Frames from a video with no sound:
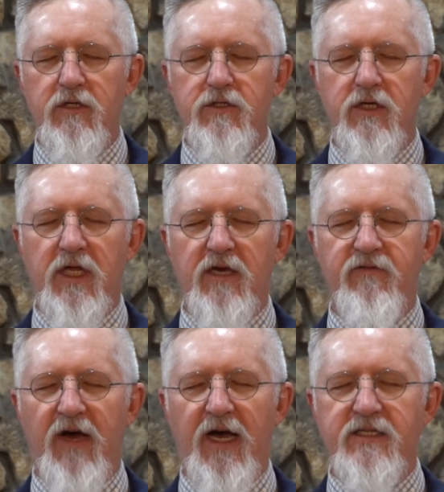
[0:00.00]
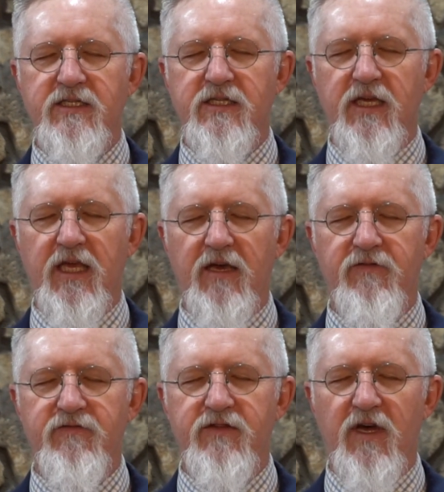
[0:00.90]
to give us the
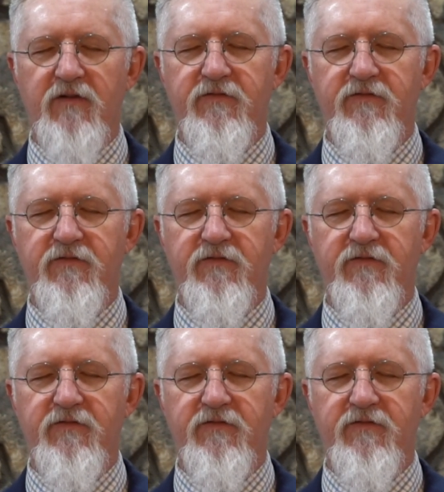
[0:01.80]
gift of